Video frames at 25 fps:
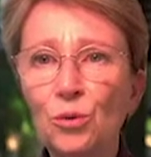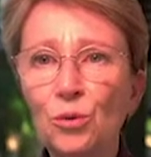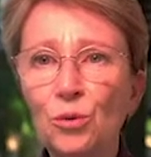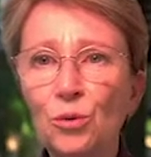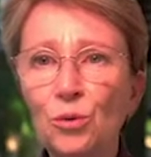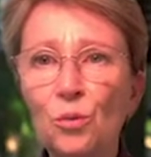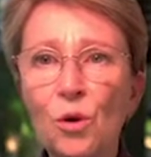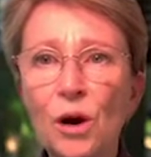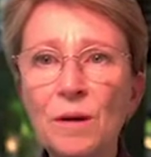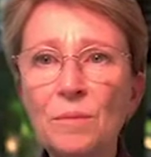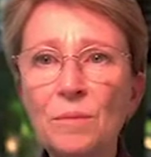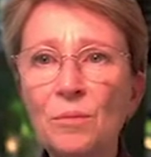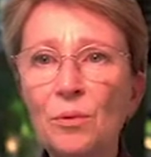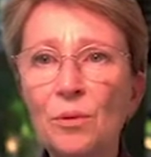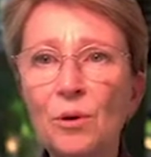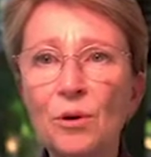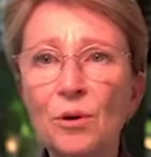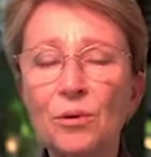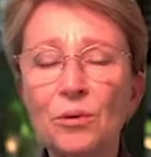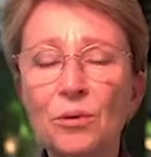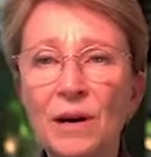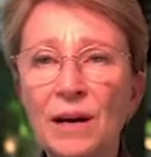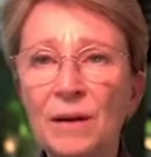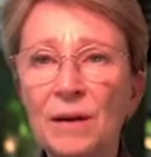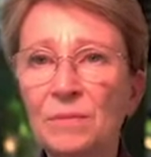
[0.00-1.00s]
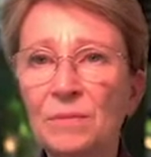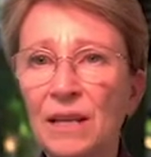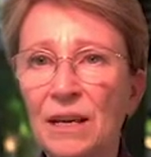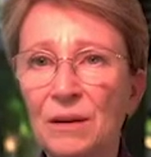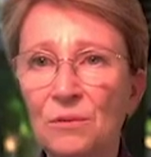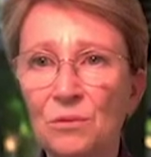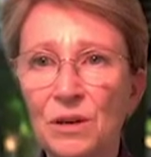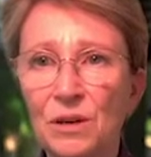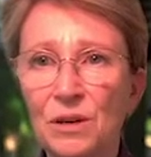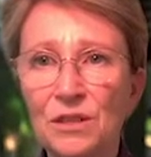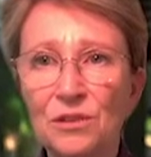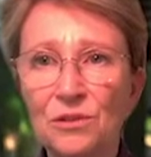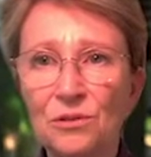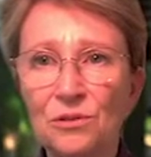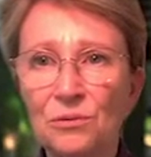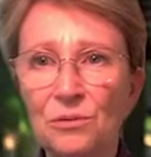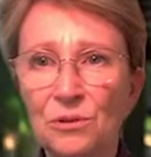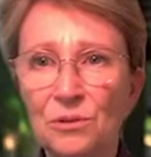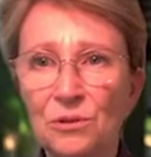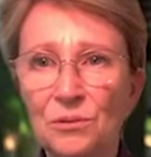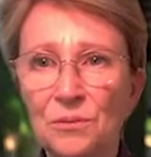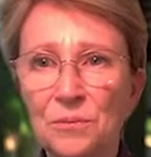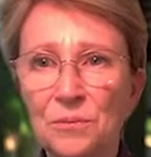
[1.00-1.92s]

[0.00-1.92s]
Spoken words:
what program they went through.